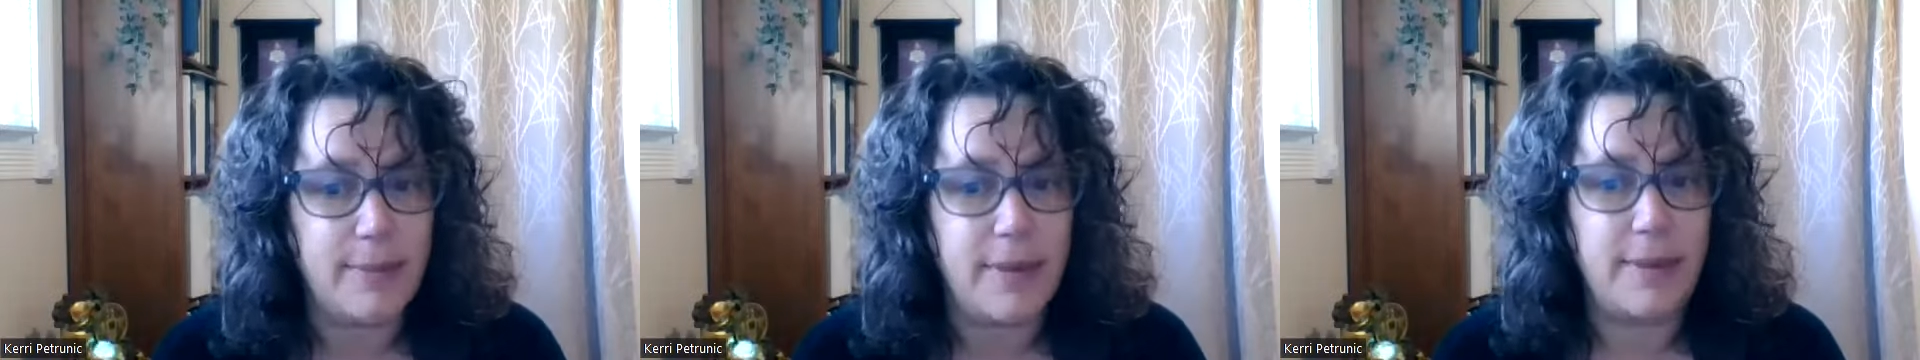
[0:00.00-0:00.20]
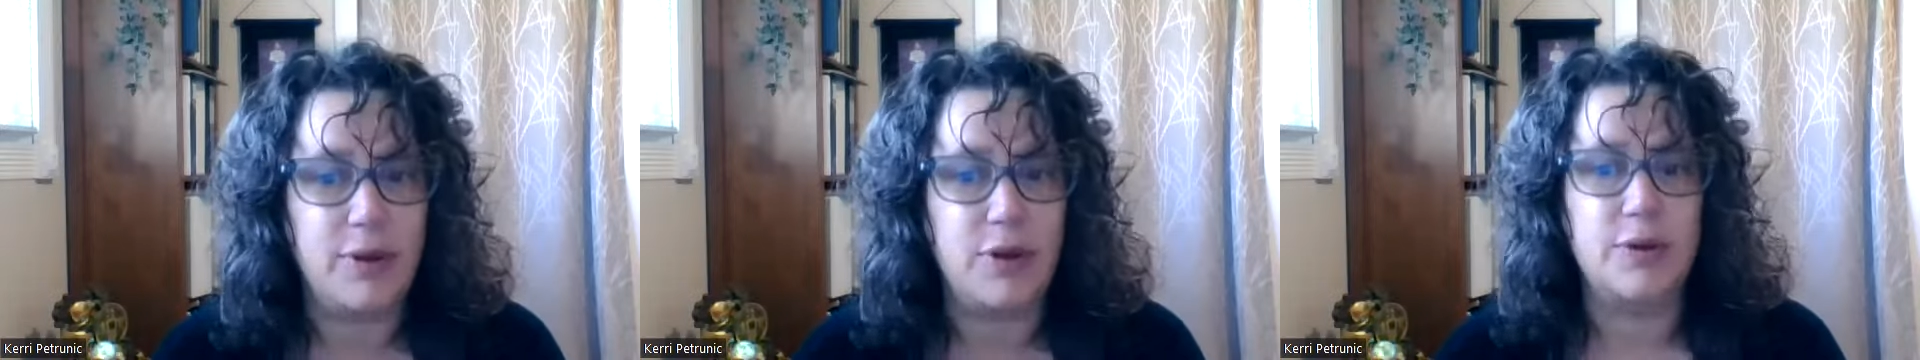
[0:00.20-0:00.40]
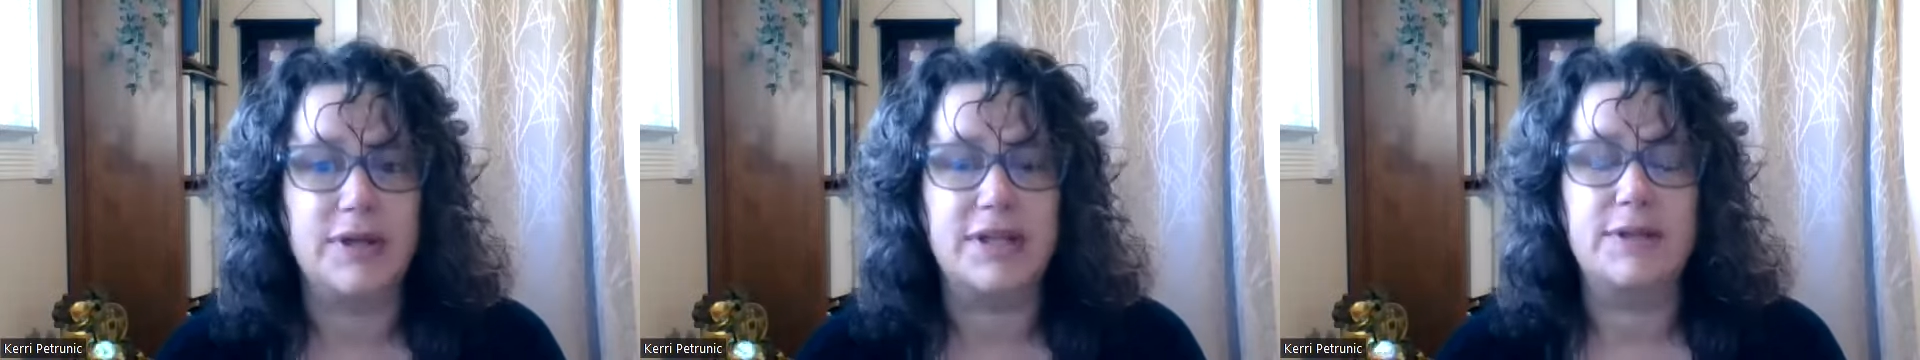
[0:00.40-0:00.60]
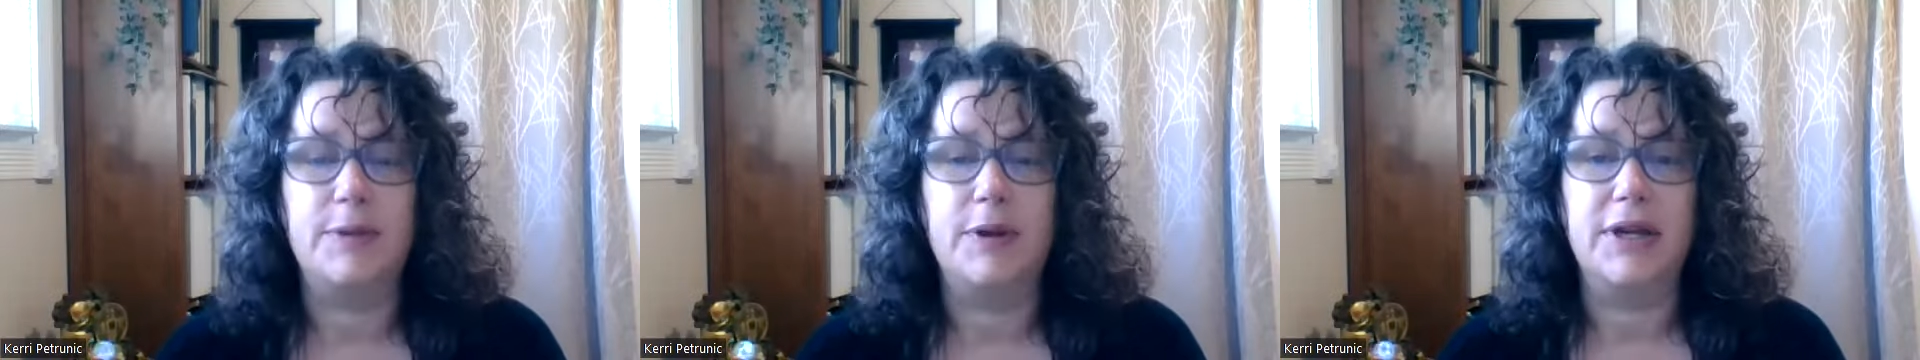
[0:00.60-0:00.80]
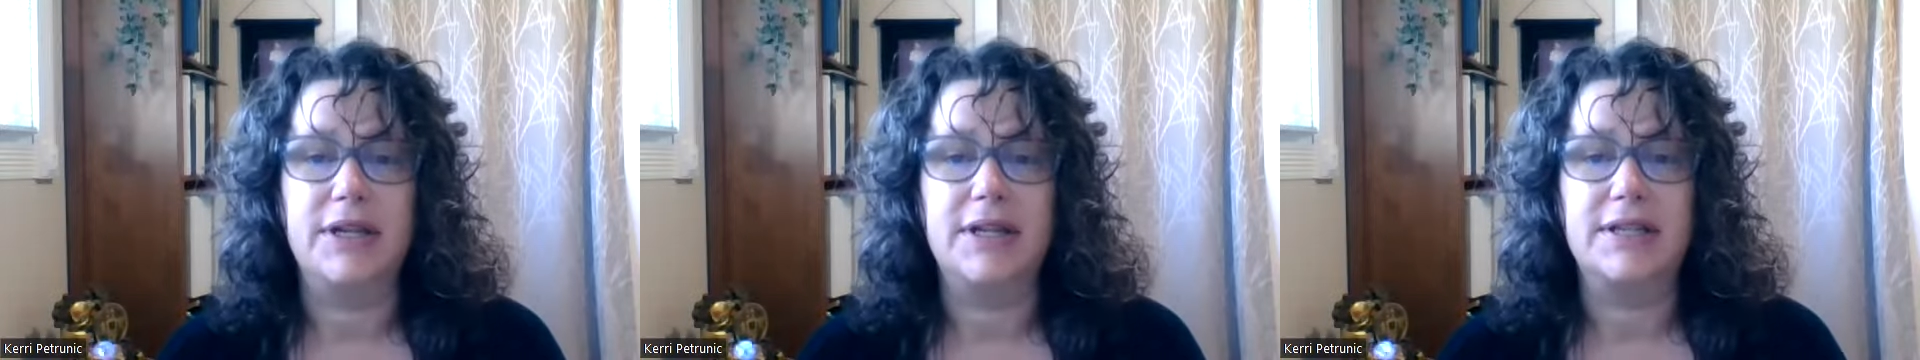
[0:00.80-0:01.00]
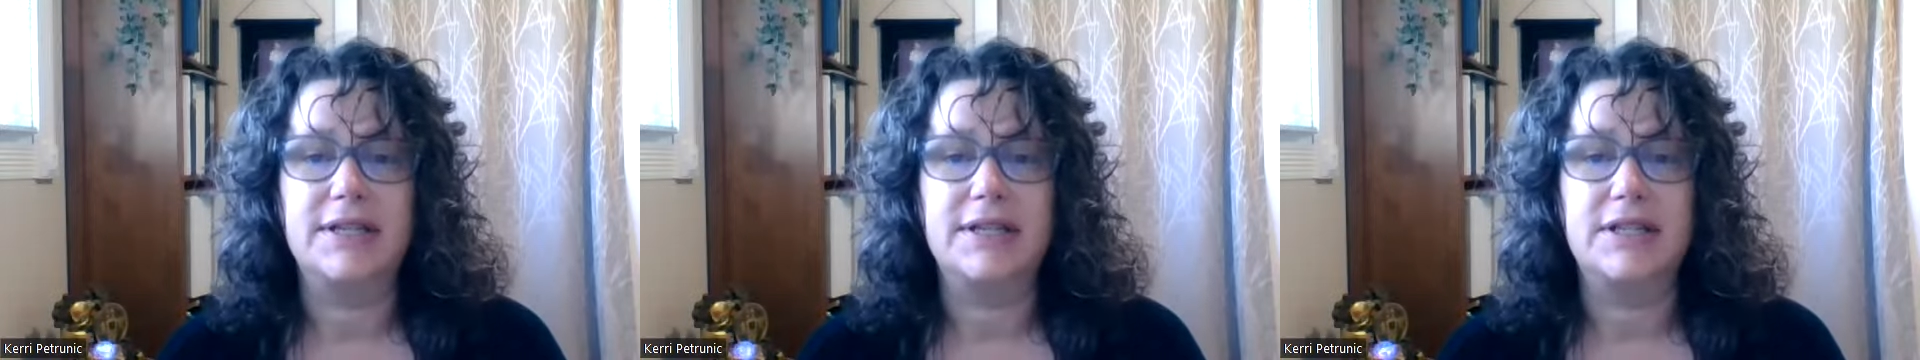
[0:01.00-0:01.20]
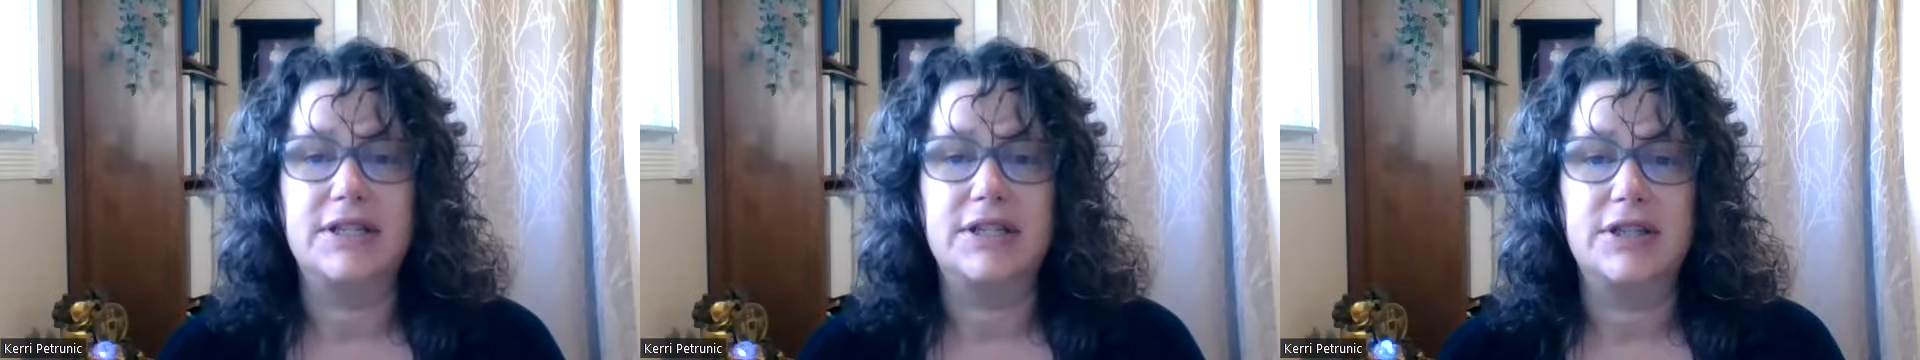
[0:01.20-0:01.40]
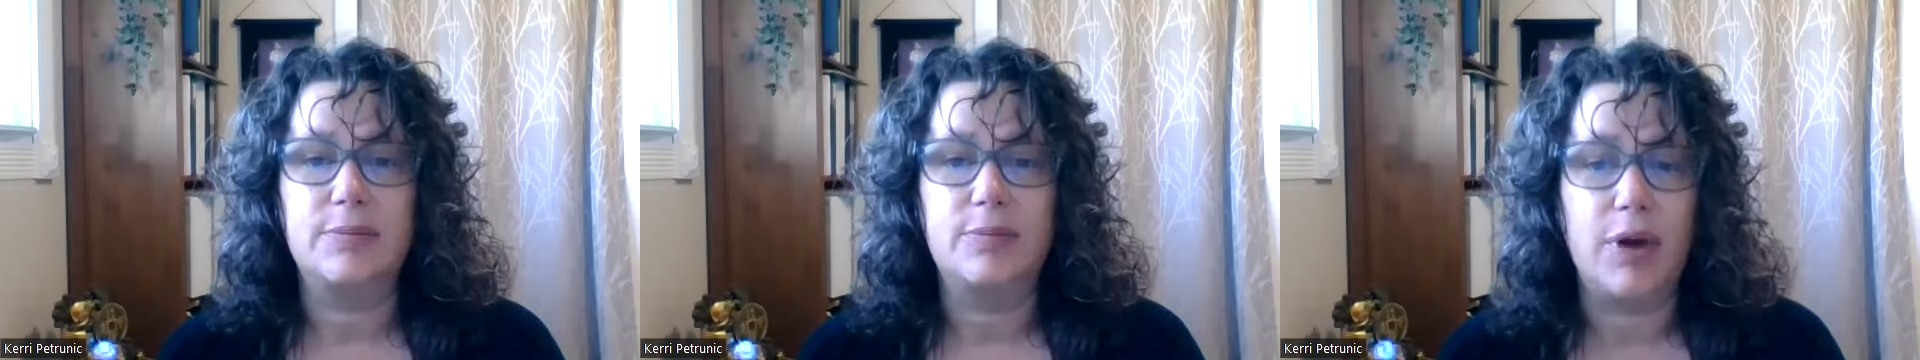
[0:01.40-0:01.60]
Maybe you
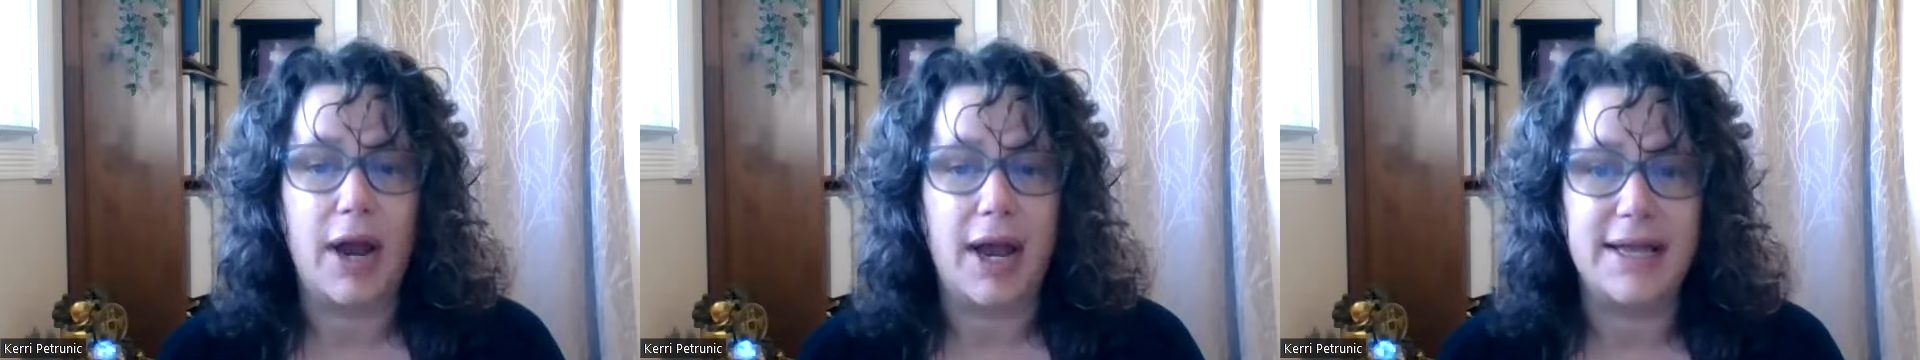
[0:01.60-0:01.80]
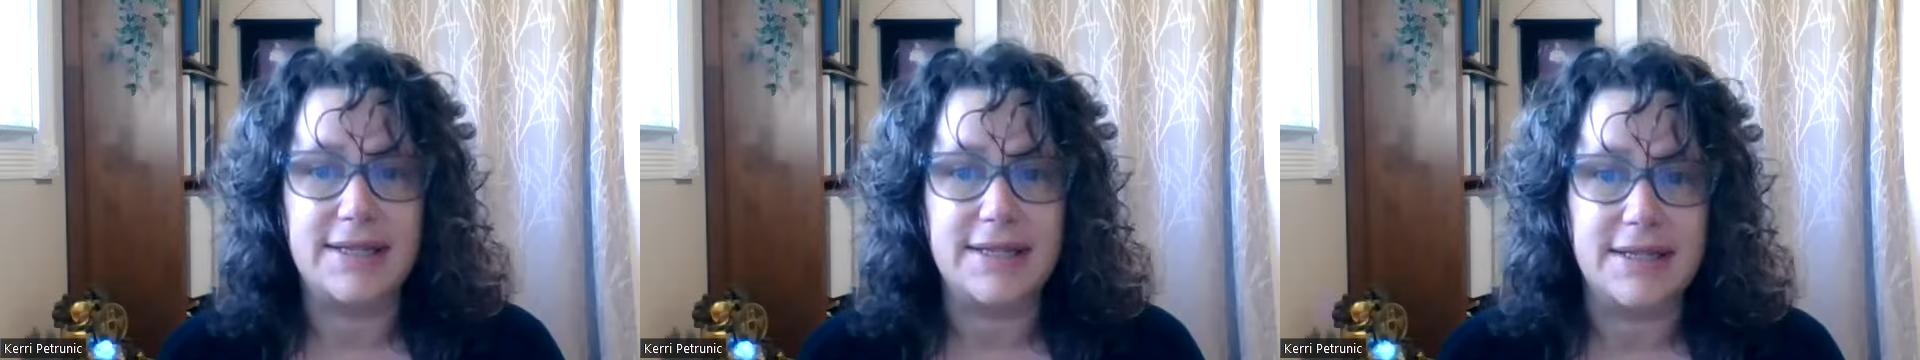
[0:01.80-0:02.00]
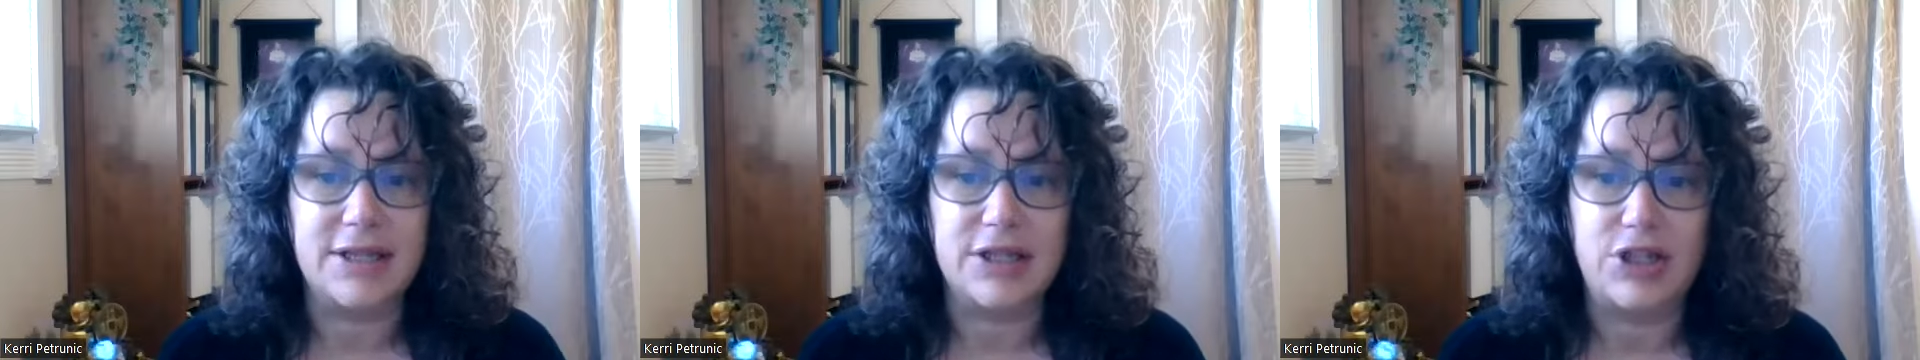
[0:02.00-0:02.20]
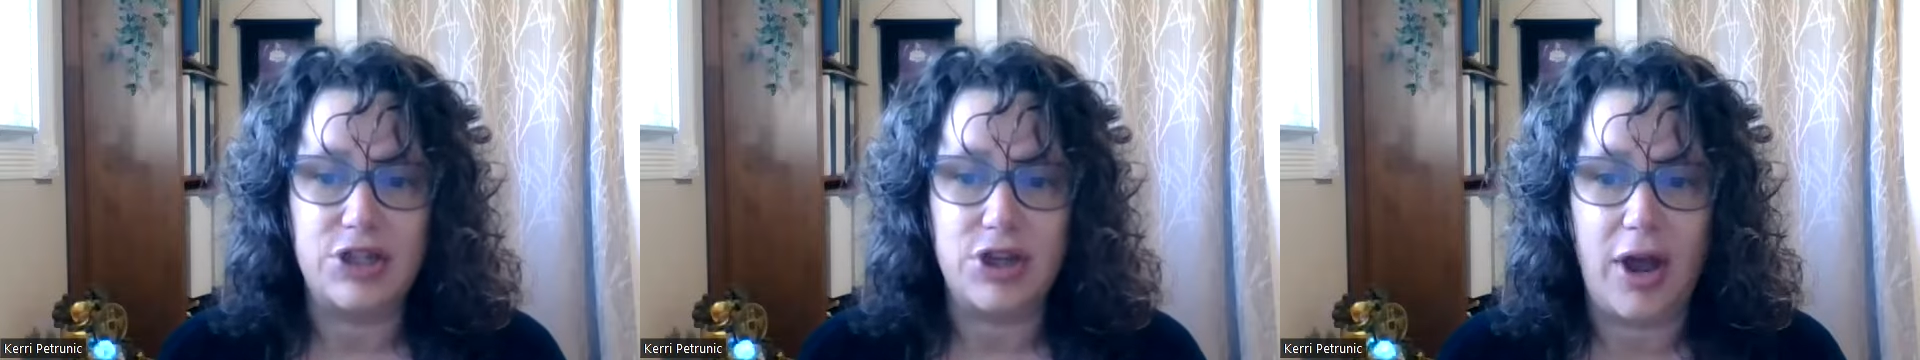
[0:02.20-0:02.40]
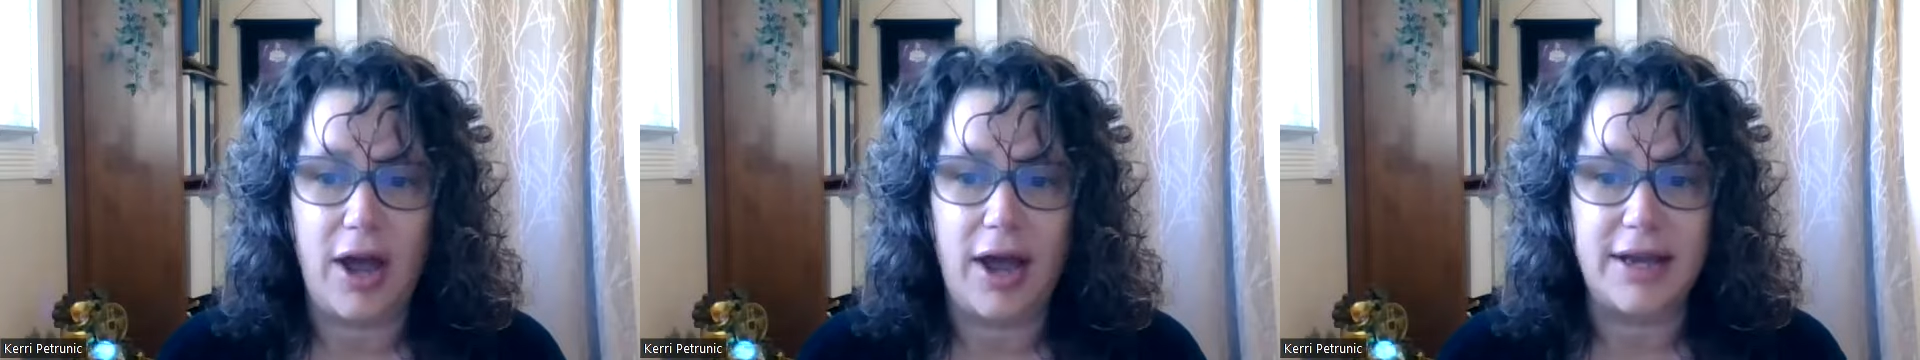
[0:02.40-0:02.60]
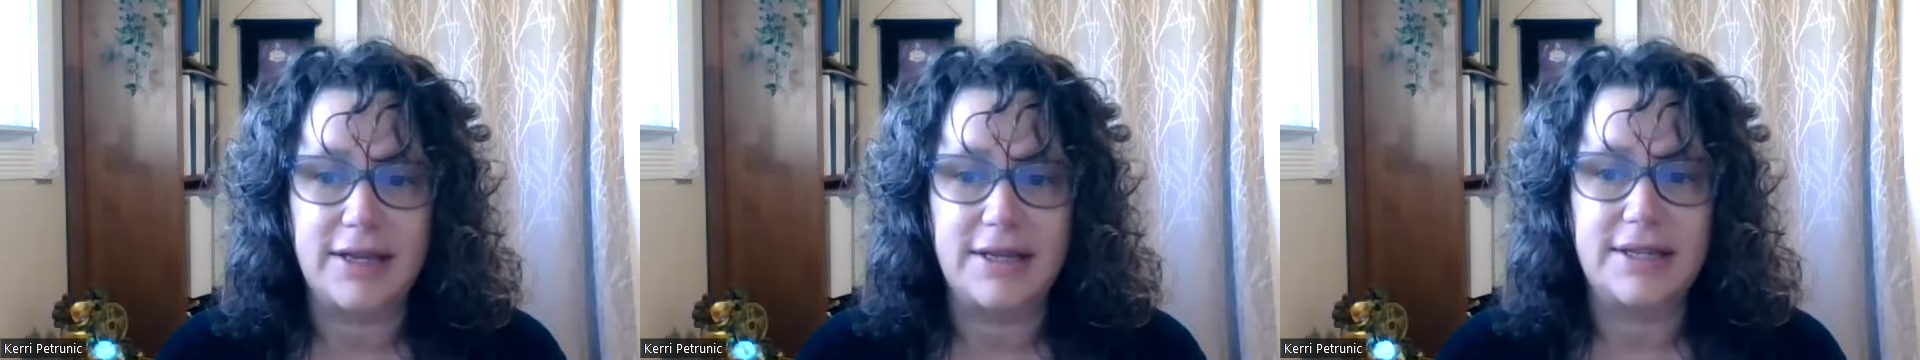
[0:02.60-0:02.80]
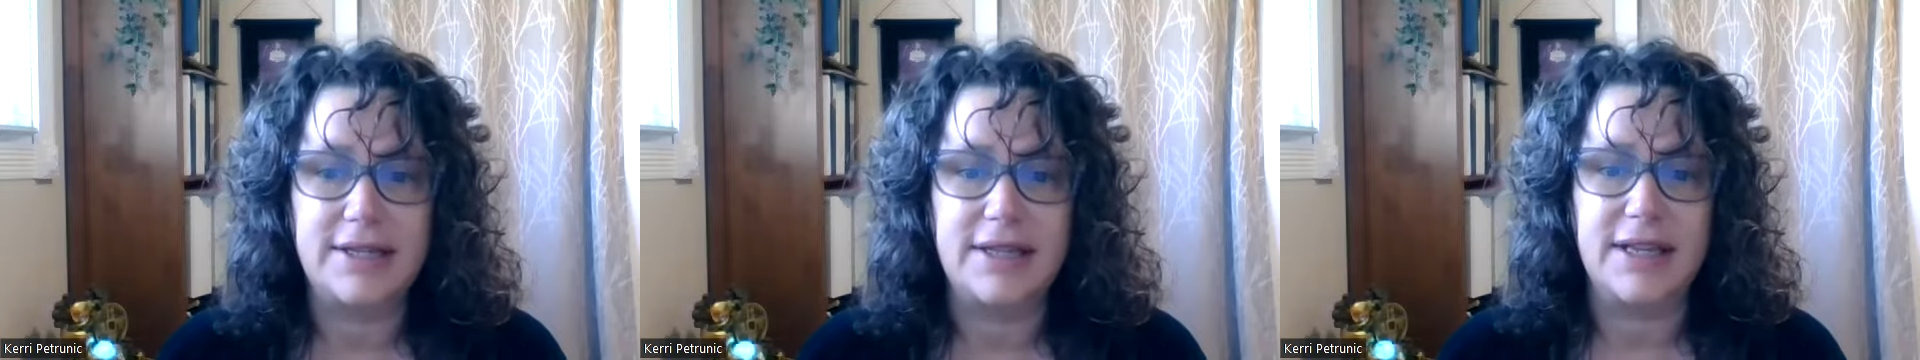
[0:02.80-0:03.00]
experienced surprises, shocks,